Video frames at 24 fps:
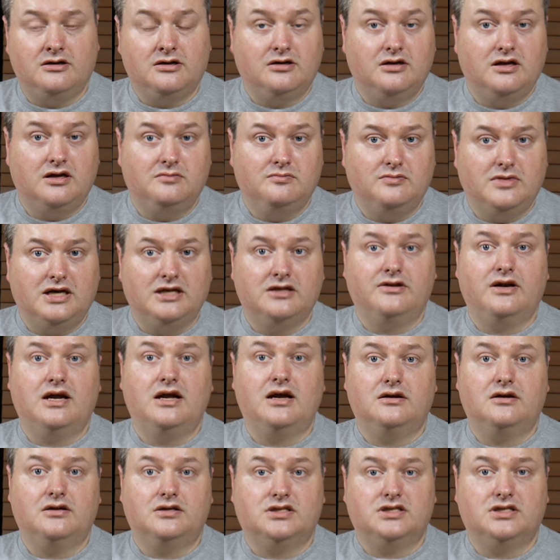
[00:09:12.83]

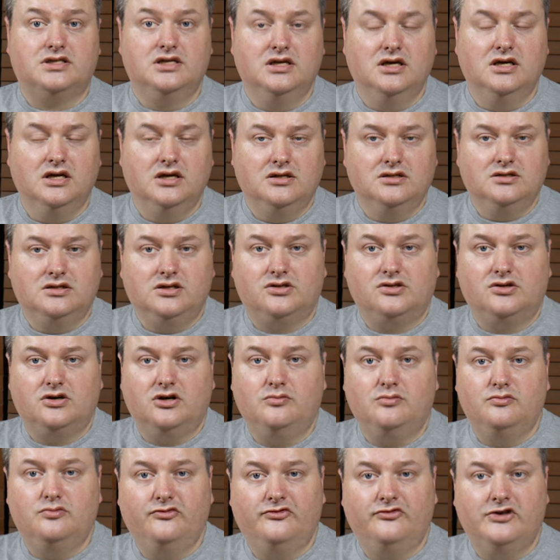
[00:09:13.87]

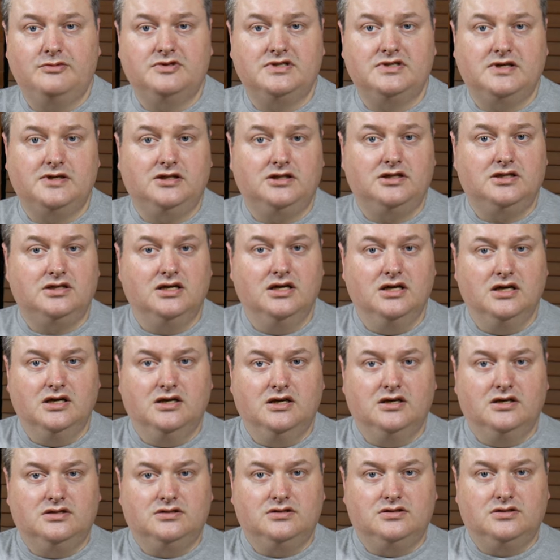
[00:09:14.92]
MatterHackers.com website.
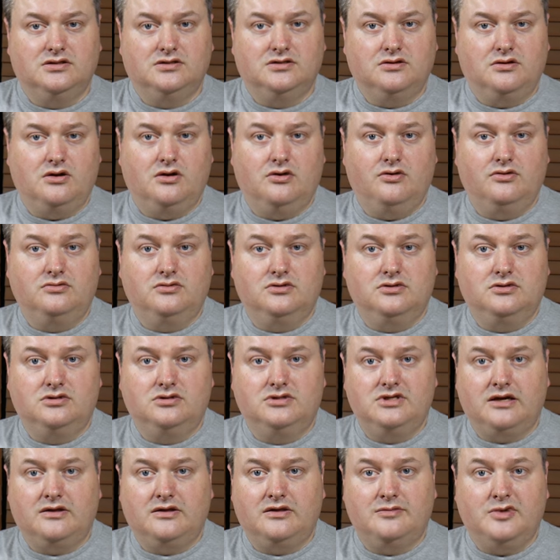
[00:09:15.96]
So go
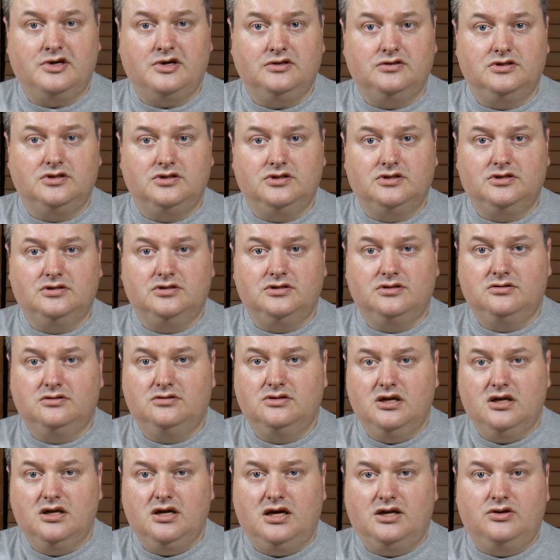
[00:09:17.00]
check them out. I
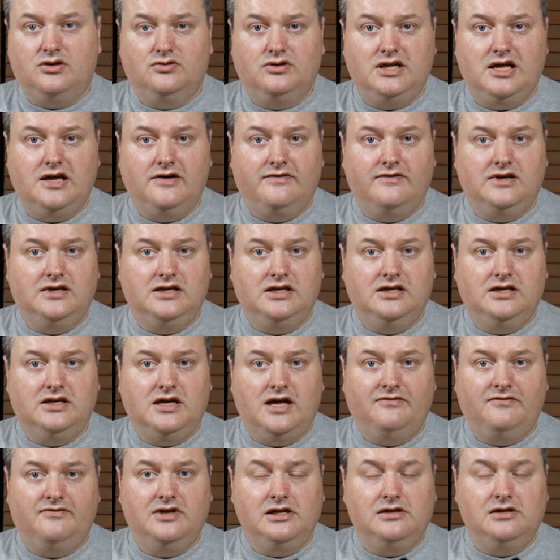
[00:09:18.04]
don't have any
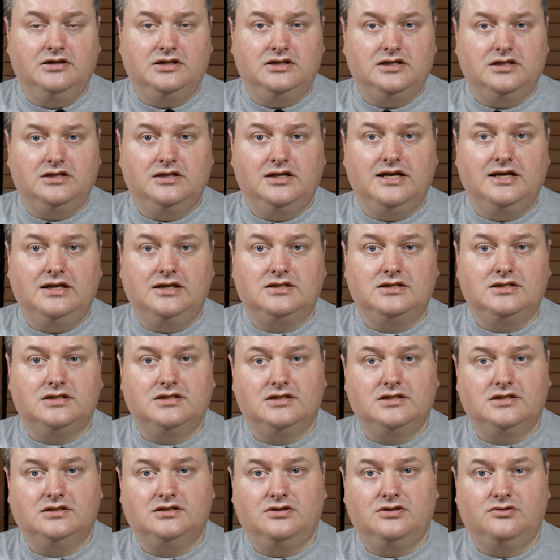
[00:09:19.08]
affiliate links
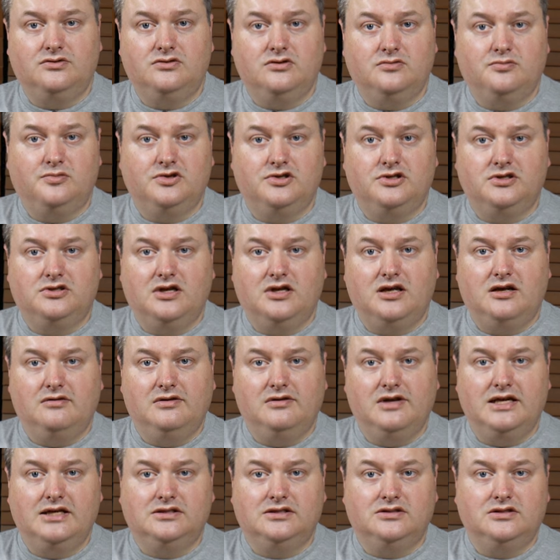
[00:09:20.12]
to you, but I'll
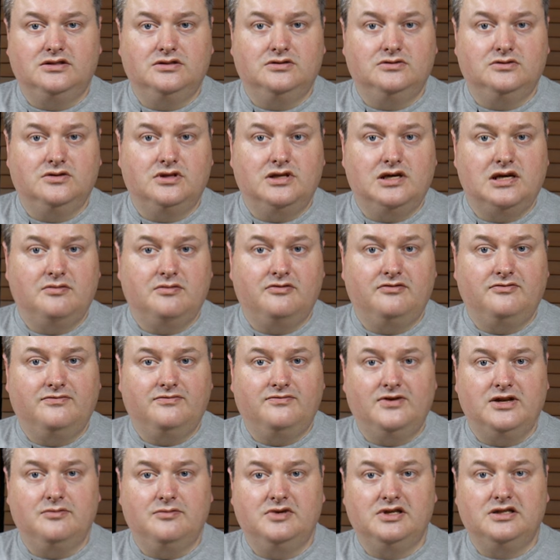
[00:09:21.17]
link to the
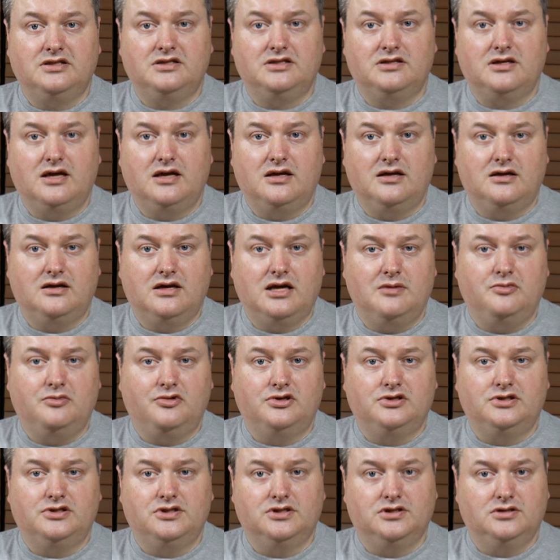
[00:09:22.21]
filament I
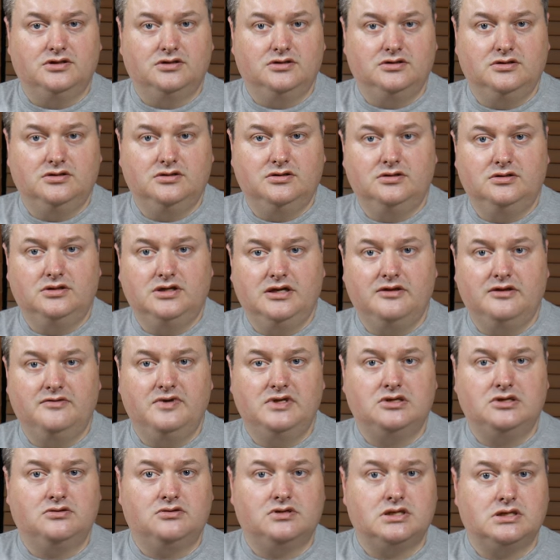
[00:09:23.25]
bought in the
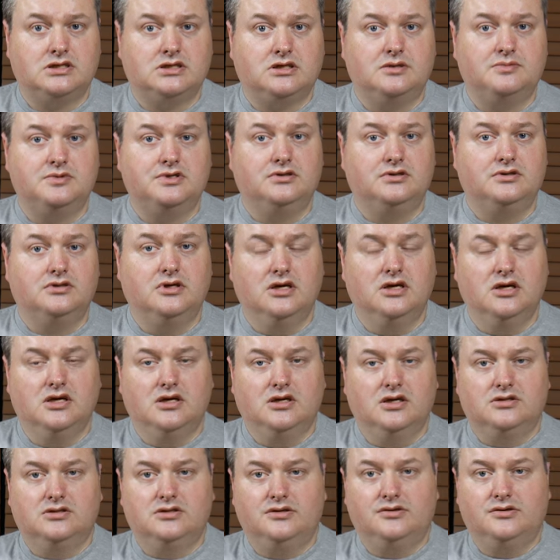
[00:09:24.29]
video description,
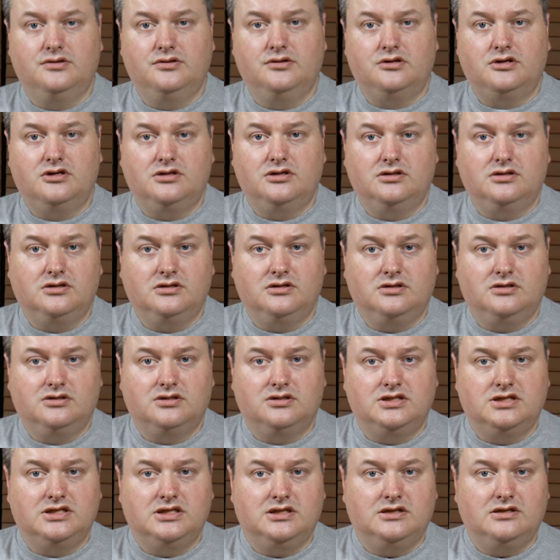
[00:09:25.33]
so you can
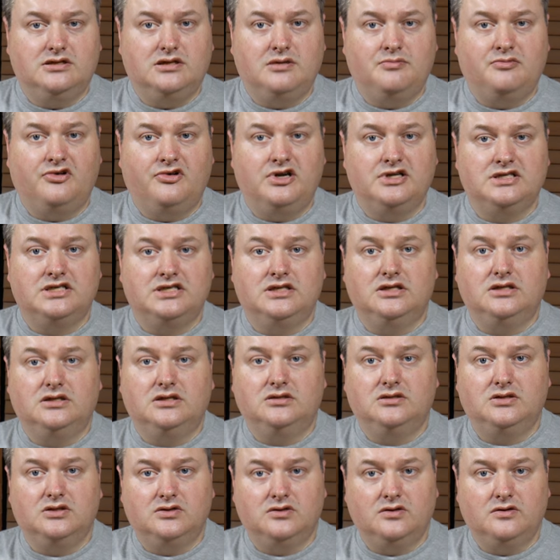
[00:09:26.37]
see the pricing
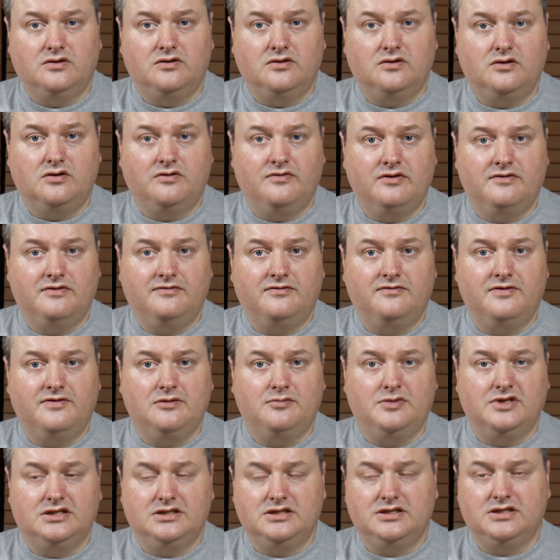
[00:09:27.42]
of the
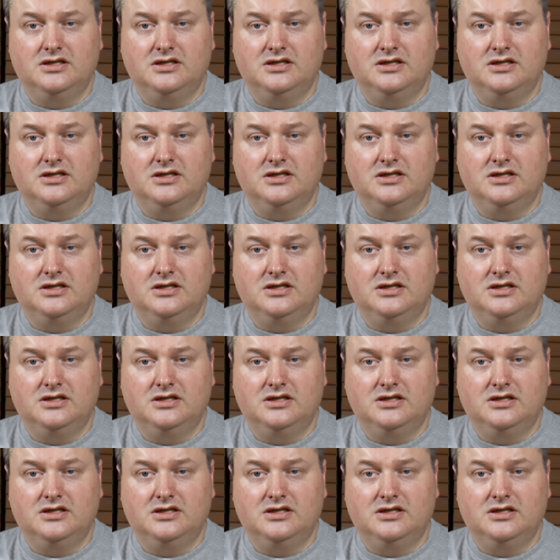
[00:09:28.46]
filaments.